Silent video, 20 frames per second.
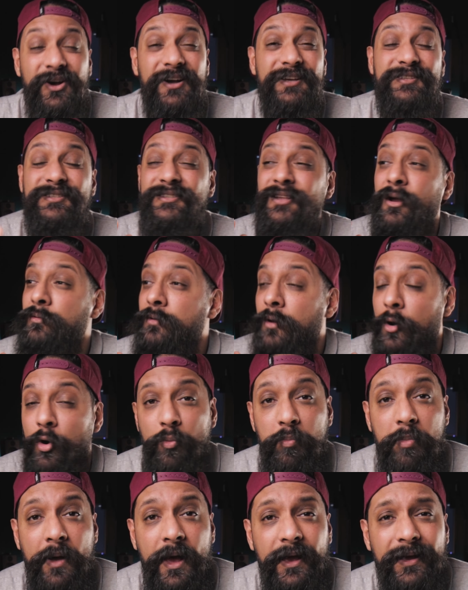guys don't
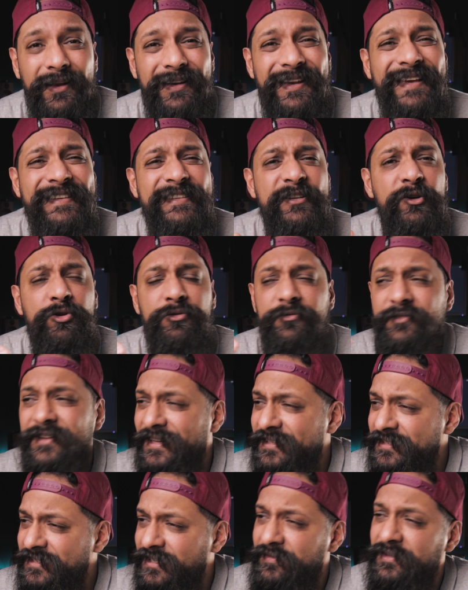hold back let your
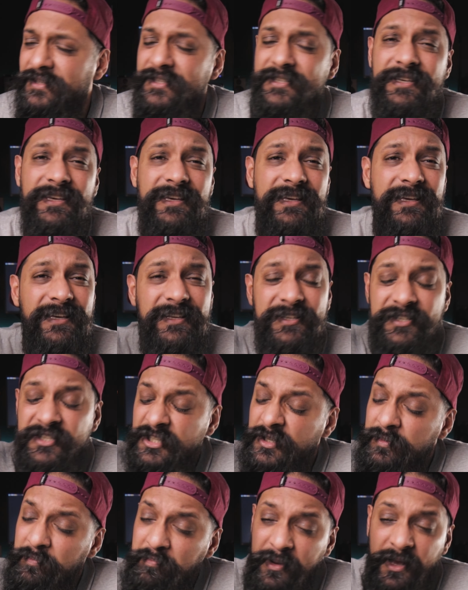creativity
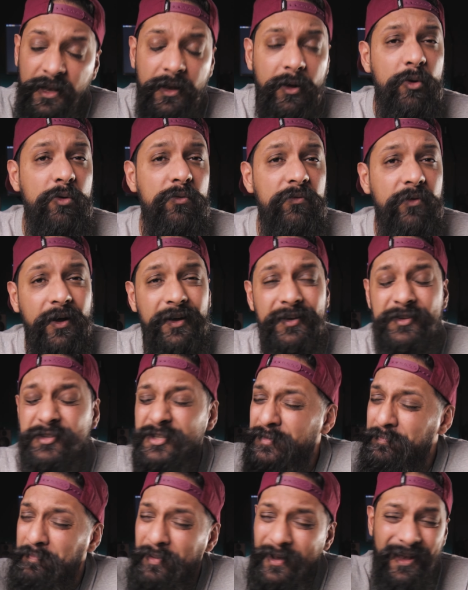spill over
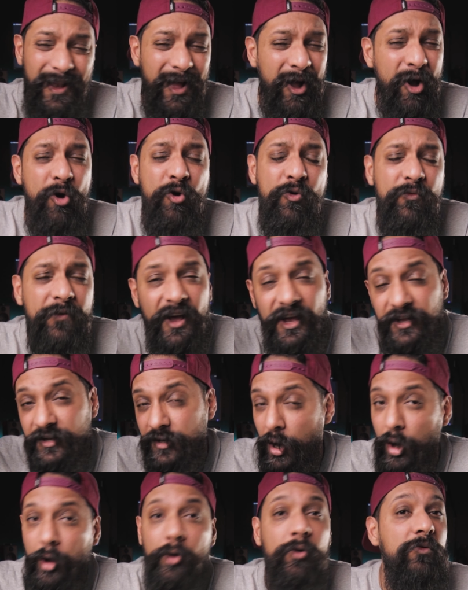spill over
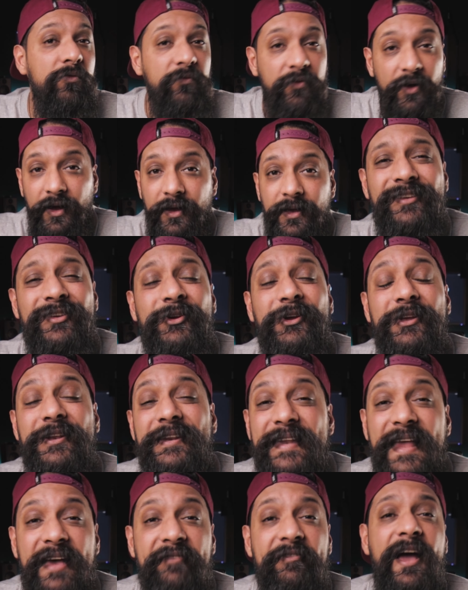and over you
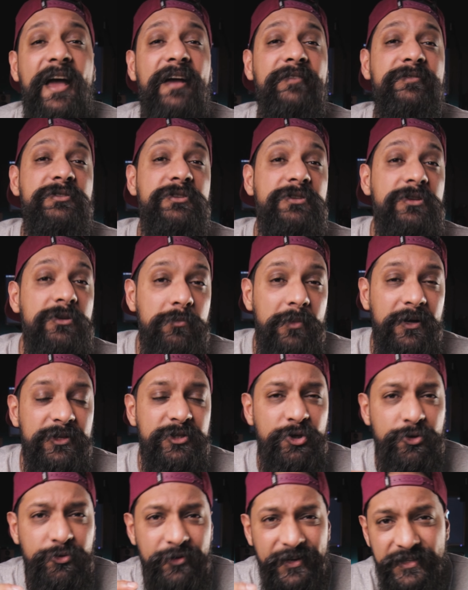can never have too
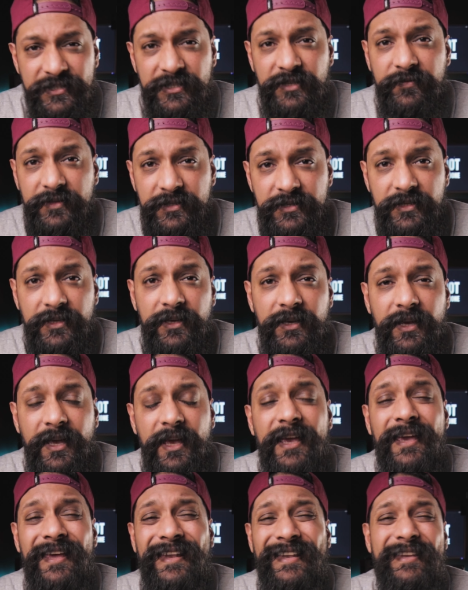much creativity
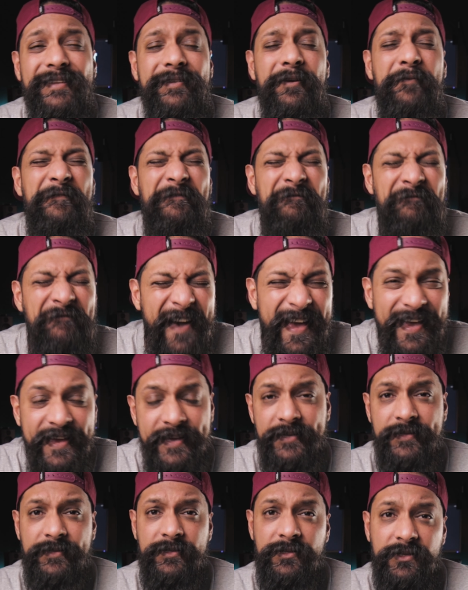in your
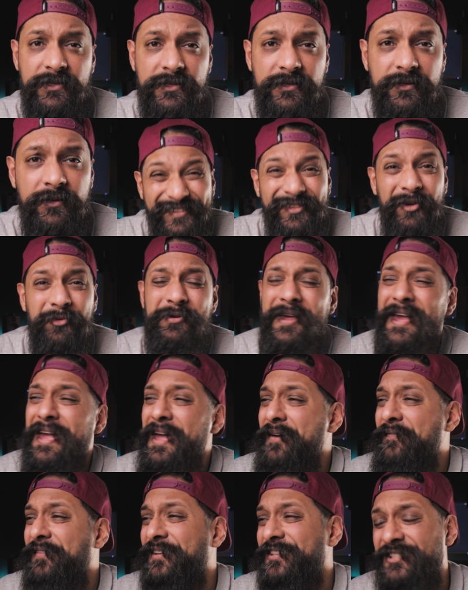veins don't
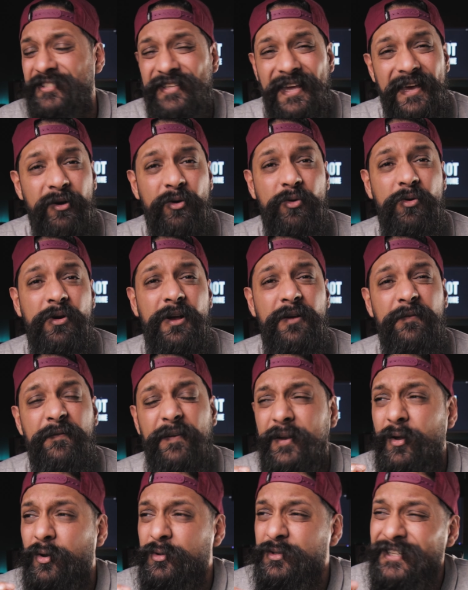ever settle
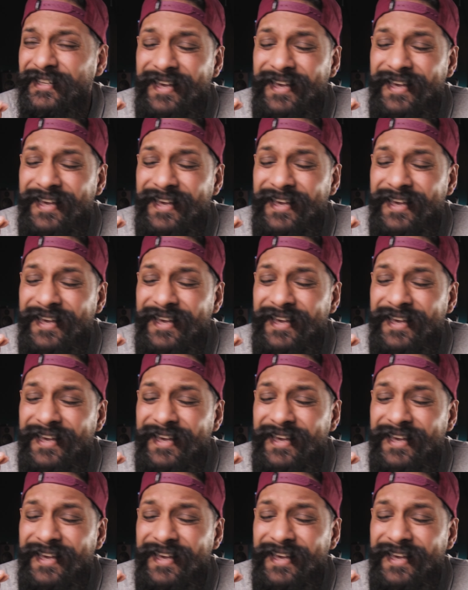for those